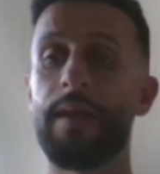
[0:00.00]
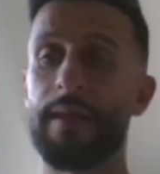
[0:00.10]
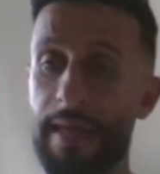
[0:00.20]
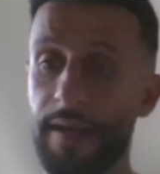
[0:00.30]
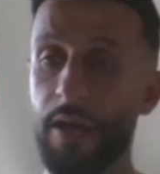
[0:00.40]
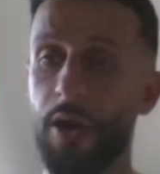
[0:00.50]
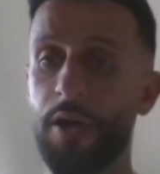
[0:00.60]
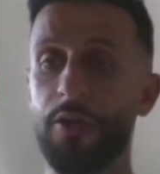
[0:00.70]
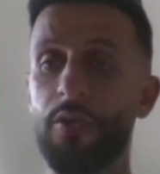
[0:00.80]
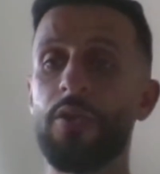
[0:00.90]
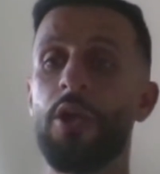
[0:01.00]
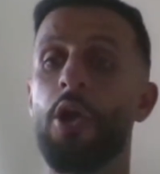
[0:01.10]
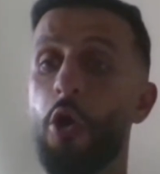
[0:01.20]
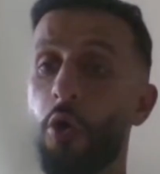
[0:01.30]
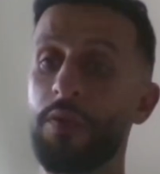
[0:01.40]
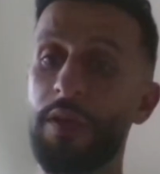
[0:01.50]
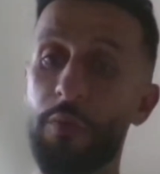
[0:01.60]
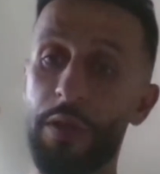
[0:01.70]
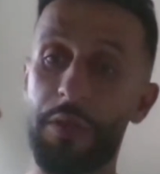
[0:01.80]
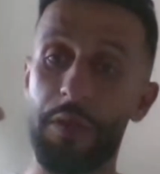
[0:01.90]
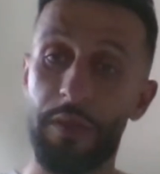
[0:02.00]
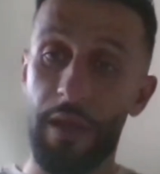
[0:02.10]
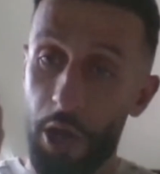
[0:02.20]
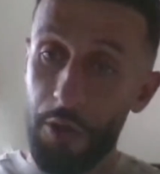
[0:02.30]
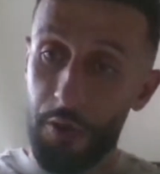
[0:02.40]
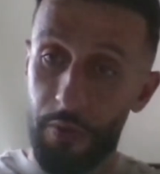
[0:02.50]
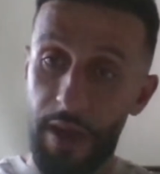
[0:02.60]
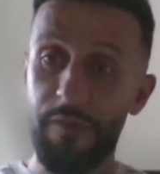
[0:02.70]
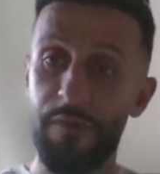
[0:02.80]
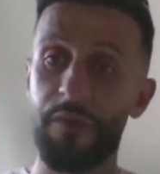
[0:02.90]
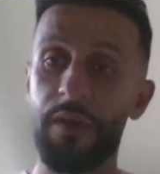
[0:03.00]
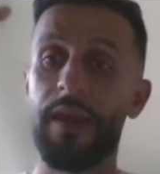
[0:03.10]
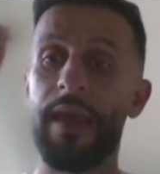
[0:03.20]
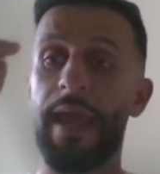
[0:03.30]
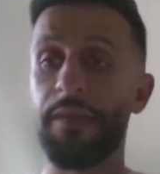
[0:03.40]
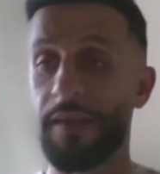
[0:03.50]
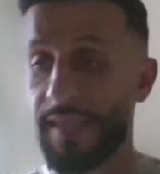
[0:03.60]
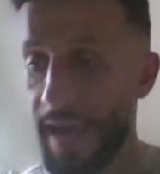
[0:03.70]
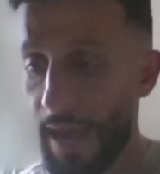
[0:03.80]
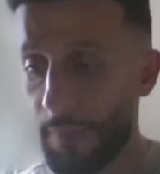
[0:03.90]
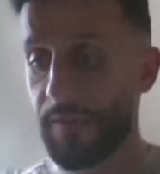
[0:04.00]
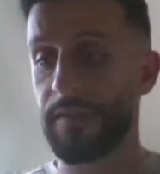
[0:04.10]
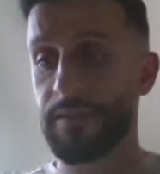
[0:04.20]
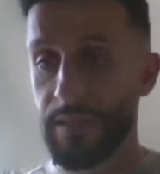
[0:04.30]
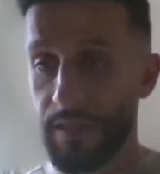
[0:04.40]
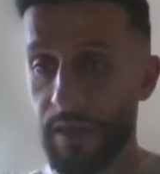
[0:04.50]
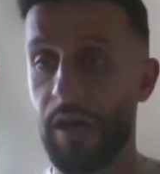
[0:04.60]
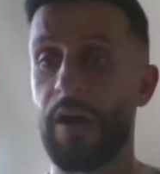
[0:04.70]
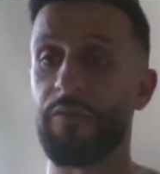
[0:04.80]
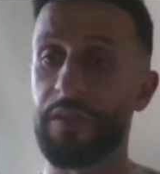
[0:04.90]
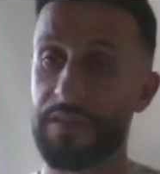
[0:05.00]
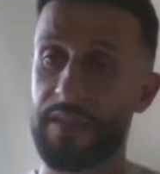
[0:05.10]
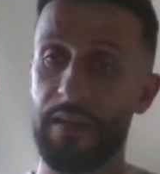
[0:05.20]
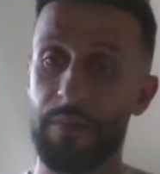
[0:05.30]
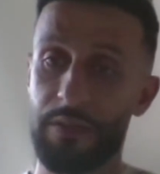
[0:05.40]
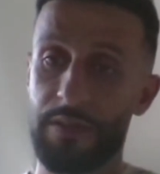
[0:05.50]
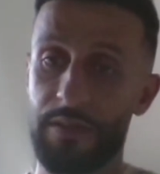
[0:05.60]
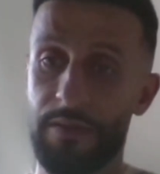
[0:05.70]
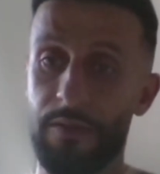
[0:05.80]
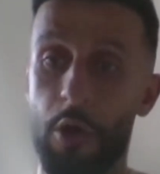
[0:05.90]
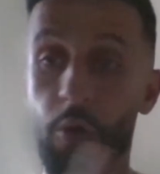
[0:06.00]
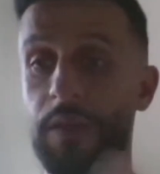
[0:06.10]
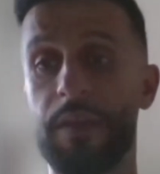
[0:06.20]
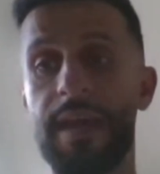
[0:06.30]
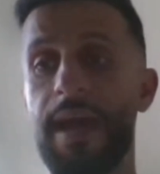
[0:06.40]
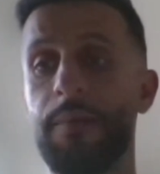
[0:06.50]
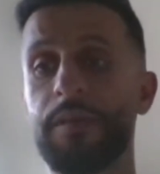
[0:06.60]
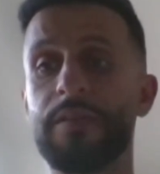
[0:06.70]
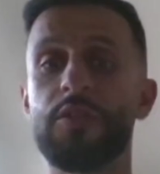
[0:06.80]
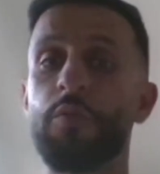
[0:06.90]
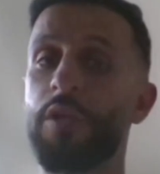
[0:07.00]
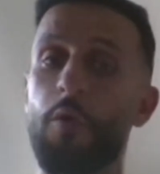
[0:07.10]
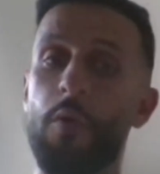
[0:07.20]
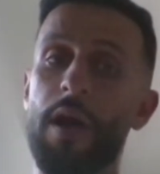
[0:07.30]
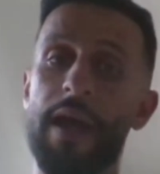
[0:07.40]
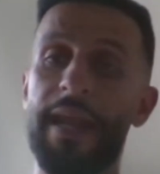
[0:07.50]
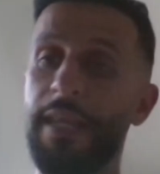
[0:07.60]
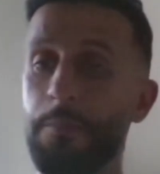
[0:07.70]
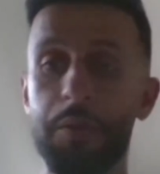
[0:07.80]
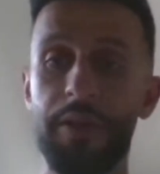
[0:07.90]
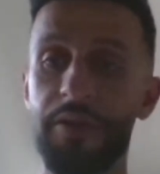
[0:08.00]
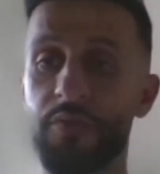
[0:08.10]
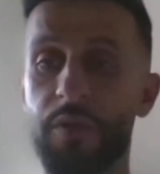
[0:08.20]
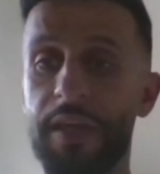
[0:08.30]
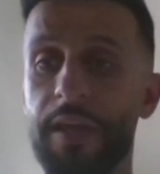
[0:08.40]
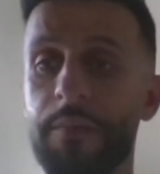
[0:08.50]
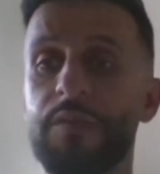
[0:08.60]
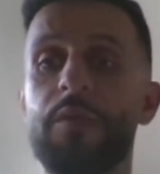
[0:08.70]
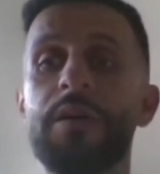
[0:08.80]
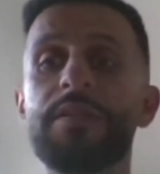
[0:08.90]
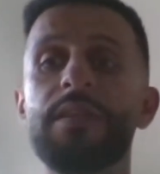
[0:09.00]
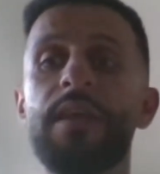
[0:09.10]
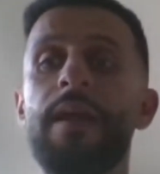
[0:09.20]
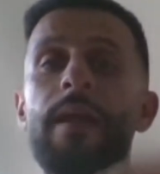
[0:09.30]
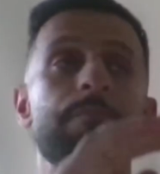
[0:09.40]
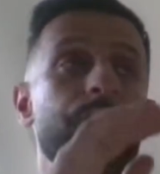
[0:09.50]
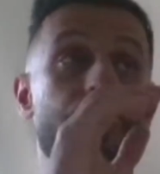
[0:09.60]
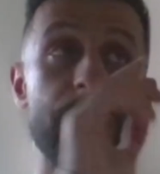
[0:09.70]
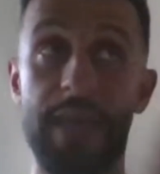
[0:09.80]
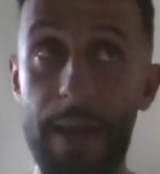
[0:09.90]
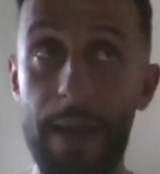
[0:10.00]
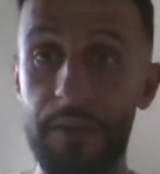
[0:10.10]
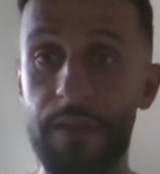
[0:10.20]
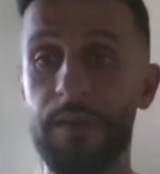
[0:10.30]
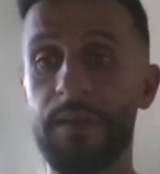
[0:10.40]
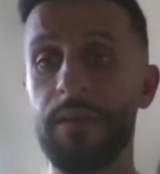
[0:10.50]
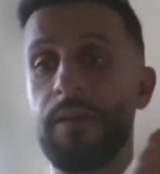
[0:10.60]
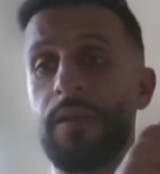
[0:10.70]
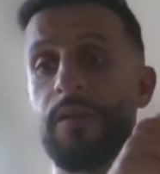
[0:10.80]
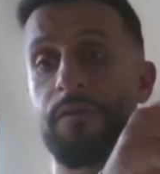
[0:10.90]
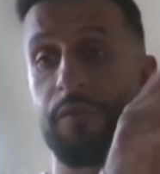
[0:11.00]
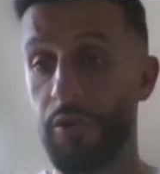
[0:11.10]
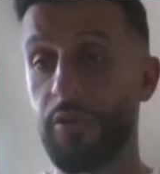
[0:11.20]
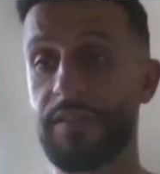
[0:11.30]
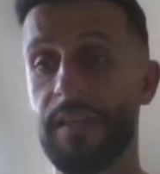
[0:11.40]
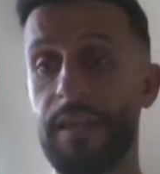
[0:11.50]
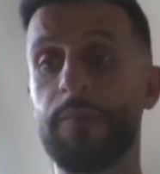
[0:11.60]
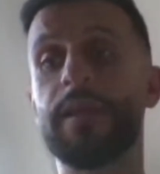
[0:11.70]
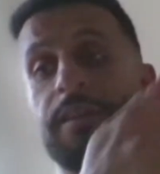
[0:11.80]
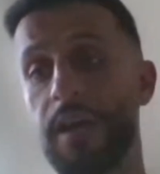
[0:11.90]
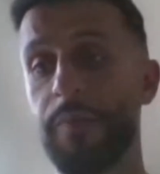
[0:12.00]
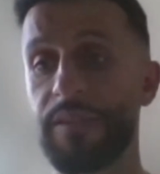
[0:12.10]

get in a huddle only with the other ref and the captains of the teams. Only the captains. So we don't want any players running up to us. Your captain for your team can come